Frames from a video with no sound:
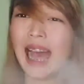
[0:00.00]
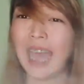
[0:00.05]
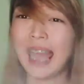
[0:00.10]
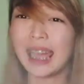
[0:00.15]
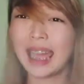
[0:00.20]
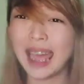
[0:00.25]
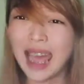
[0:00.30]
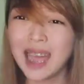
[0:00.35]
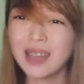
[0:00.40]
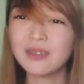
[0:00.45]

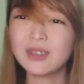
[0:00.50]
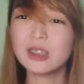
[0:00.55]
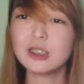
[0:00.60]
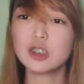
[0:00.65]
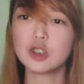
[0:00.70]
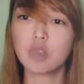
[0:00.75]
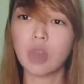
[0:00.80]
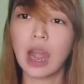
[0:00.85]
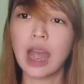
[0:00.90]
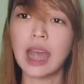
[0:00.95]
I
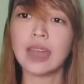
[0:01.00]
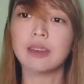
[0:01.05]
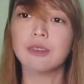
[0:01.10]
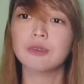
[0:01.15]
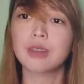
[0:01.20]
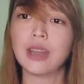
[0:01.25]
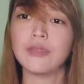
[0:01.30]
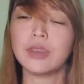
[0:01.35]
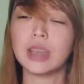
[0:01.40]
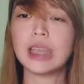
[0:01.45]
haven't tried
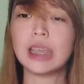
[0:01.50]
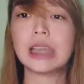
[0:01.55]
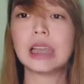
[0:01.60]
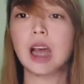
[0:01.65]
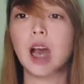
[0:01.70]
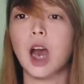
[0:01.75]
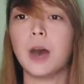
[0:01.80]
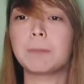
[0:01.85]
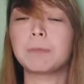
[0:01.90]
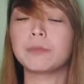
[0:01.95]
revving it
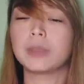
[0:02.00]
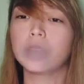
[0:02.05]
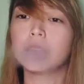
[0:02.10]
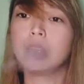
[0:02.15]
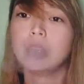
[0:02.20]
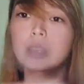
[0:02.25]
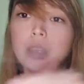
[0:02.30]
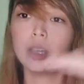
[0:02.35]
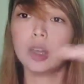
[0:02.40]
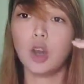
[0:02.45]
up
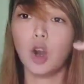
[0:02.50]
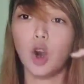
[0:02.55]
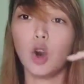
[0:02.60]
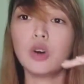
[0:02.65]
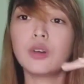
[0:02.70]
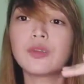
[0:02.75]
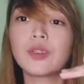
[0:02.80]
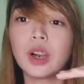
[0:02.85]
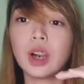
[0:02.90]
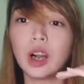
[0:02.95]

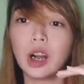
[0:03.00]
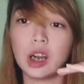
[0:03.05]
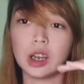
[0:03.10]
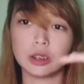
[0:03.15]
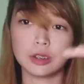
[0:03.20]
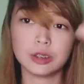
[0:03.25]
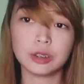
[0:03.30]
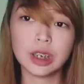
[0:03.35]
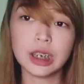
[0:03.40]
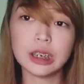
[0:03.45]
over
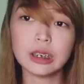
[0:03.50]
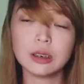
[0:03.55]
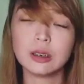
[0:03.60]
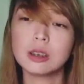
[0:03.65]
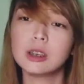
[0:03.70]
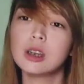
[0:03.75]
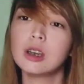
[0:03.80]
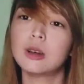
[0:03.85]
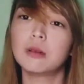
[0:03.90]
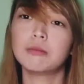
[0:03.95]
100.
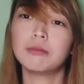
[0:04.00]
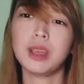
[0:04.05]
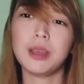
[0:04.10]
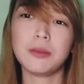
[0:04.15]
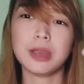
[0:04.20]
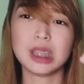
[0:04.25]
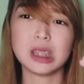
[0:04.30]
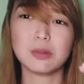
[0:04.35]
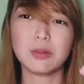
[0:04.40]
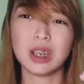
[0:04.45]

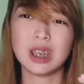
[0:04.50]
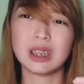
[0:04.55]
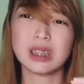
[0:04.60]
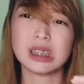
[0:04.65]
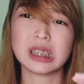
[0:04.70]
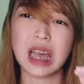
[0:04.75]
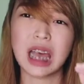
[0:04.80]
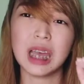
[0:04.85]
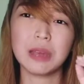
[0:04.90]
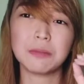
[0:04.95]
Maybe it's
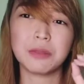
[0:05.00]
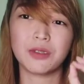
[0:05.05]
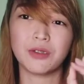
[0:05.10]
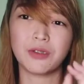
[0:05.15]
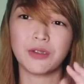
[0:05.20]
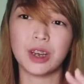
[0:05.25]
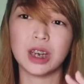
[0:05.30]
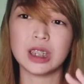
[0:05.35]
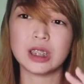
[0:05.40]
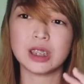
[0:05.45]
because I'm
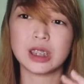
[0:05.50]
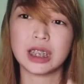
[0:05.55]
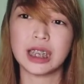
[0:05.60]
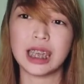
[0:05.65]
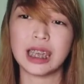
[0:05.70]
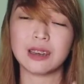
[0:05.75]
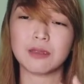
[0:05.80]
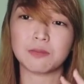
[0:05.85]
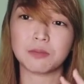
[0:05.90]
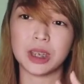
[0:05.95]
afraid to
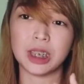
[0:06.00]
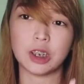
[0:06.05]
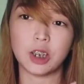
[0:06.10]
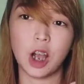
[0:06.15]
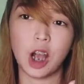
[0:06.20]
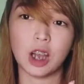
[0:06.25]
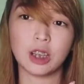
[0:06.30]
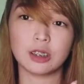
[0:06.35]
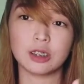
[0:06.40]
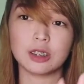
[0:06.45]
get my
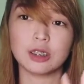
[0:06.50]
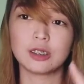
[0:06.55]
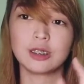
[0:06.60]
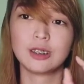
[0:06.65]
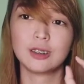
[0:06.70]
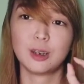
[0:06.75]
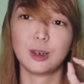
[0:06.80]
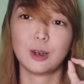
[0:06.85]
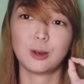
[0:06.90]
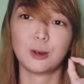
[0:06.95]
cotton
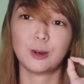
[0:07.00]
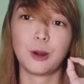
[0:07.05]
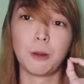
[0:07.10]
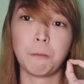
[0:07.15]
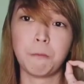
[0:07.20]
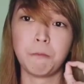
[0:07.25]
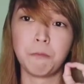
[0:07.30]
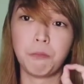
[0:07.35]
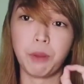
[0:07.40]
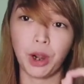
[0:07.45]

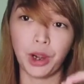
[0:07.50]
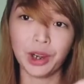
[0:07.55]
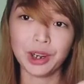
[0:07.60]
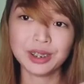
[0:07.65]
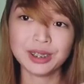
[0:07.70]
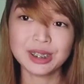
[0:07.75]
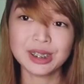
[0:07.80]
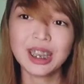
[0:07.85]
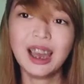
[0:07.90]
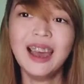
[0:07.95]

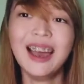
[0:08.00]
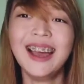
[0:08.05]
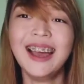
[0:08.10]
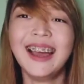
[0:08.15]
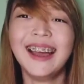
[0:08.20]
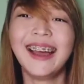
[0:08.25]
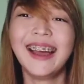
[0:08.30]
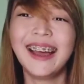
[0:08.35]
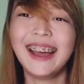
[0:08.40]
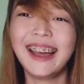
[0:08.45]
burnt.
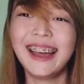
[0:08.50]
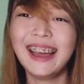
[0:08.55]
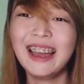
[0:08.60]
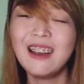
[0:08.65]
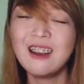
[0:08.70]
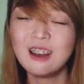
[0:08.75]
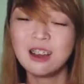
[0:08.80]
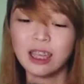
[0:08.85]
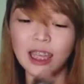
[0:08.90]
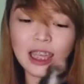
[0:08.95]

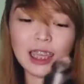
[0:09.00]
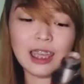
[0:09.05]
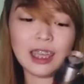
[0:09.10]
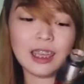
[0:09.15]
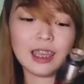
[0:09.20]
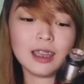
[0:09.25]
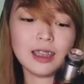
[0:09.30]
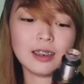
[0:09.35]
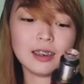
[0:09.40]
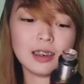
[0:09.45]

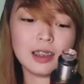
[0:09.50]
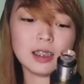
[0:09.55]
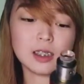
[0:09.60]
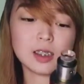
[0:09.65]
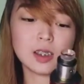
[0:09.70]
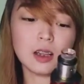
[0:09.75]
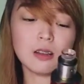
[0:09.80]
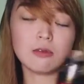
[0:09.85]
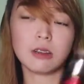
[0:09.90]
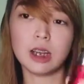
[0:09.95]
And
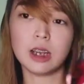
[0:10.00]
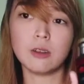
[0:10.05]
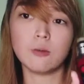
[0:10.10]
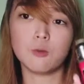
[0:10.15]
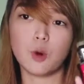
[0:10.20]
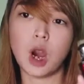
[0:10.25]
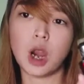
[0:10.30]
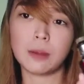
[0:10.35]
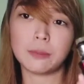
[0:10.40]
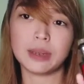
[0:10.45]
it's already
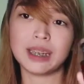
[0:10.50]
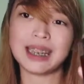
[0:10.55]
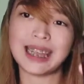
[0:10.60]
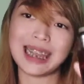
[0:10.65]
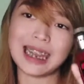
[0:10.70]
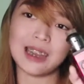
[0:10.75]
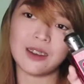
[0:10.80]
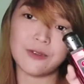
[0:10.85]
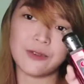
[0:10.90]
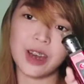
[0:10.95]
warm at
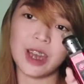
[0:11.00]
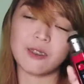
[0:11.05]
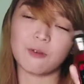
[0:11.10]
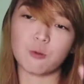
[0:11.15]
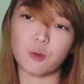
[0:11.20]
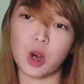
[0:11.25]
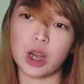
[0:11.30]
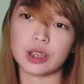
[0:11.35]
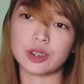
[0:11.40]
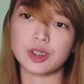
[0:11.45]

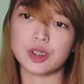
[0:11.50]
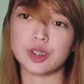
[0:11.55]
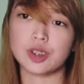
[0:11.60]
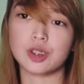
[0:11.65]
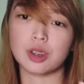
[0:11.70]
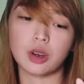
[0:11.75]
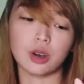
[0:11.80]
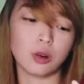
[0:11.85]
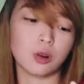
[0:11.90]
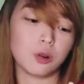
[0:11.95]
85 watts,
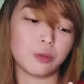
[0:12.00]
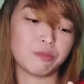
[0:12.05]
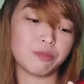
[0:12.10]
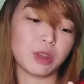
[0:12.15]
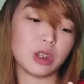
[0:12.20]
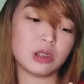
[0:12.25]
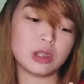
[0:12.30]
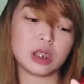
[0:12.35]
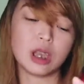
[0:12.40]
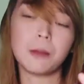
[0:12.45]
so
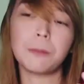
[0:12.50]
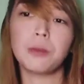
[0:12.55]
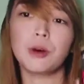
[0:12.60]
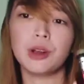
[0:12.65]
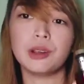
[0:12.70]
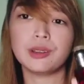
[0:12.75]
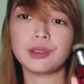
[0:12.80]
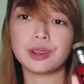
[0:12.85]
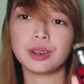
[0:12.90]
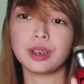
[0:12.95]
using a
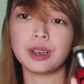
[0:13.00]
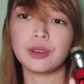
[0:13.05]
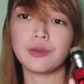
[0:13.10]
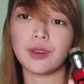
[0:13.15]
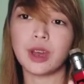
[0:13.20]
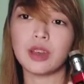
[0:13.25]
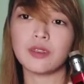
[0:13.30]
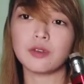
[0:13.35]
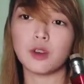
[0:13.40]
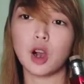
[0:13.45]
0.35
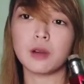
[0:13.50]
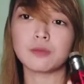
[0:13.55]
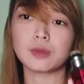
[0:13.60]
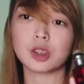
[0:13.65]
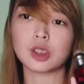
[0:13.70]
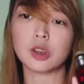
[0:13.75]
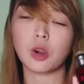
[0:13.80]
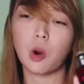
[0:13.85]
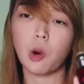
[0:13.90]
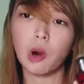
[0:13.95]

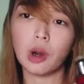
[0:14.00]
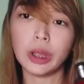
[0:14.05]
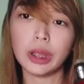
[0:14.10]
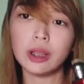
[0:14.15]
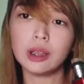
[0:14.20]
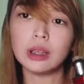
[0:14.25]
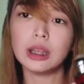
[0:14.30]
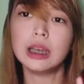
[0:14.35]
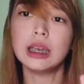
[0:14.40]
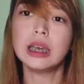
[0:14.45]
ohms
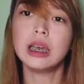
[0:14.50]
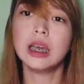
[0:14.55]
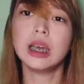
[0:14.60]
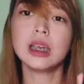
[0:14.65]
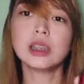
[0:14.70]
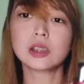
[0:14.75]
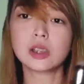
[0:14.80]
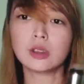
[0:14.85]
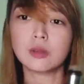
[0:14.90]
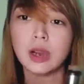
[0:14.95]
coil
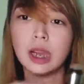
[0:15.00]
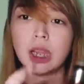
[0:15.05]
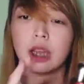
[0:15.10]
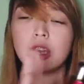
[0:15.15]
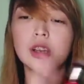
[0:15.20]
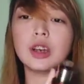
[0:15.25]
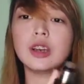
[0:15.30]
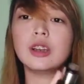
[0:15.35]
is already